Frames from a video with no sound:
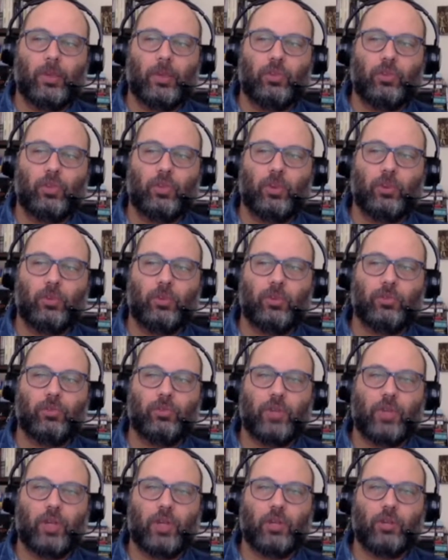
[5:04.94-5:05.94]
terms of
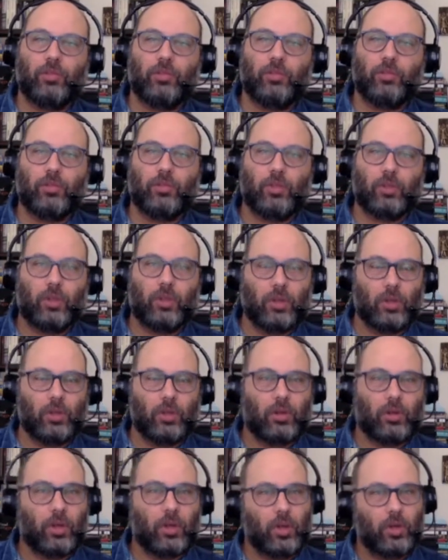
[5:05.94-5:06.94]
kind of
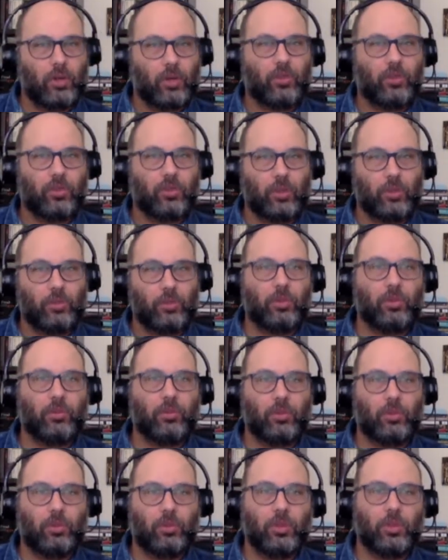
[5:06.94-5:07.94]
Lacan's conception of
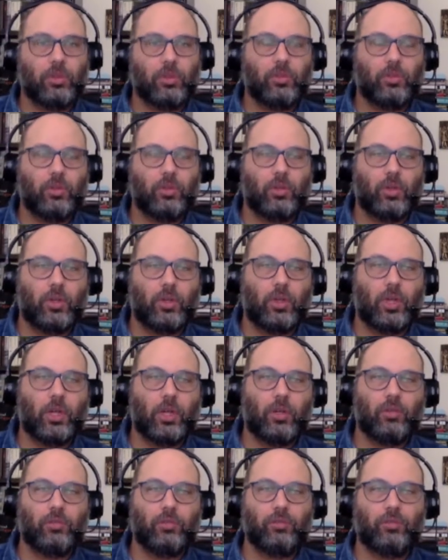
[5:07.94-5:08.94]
the real. So they're kind
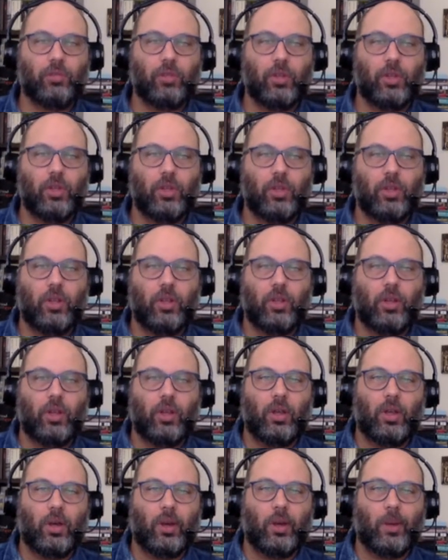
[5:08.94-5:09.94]
of
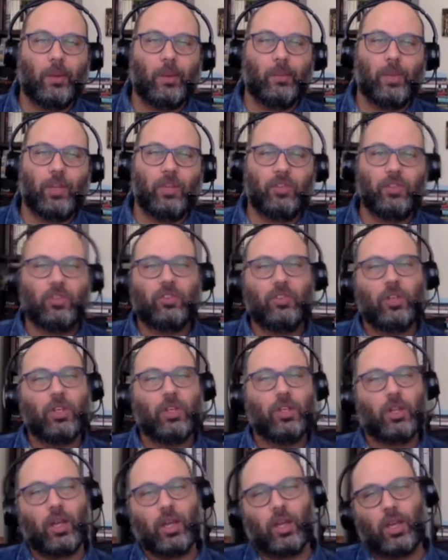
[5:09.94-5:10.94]

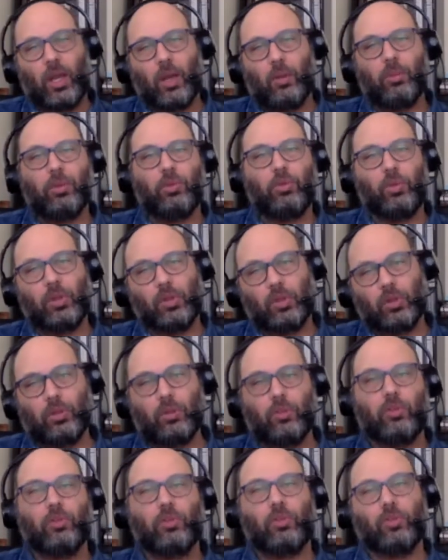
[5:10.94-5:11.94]
existing in that gap between the
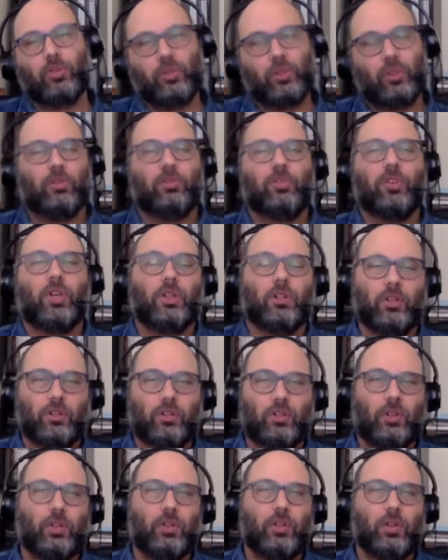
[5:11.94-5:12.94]
discourse and the
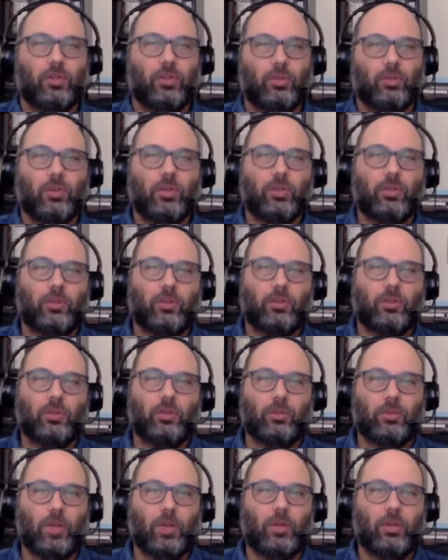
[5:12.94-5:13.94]
fantasy, in other words,
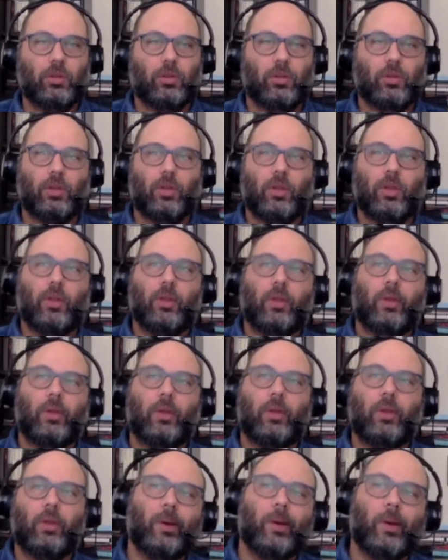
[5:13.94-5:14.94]

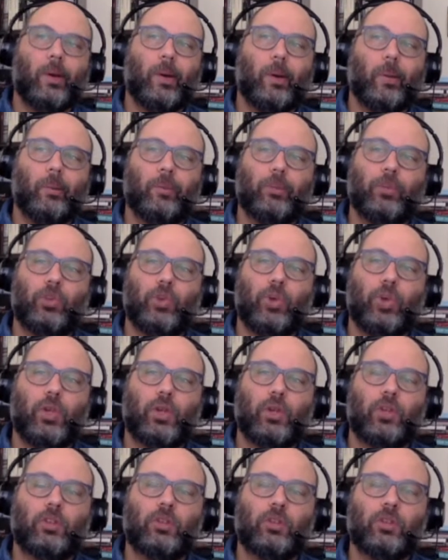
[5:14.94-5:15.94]
right? So in
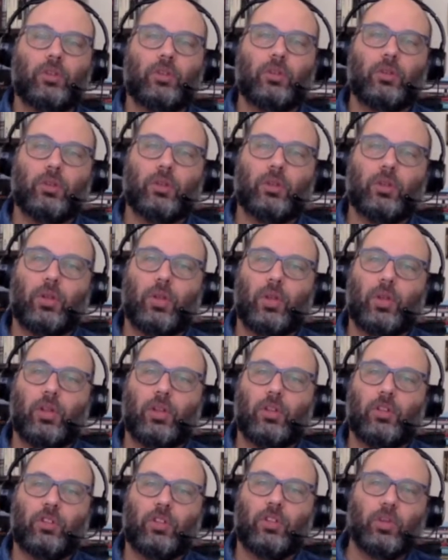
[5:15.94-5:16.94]

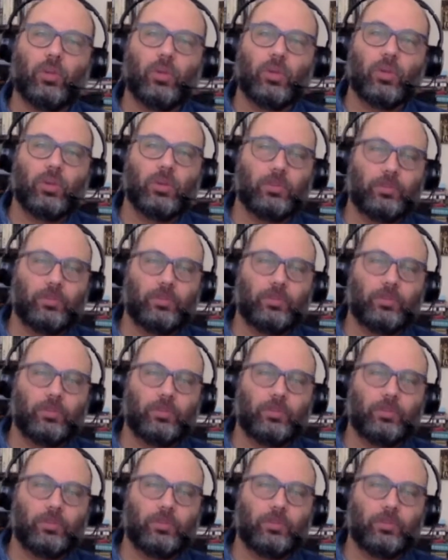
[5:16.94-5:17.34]
the sequel,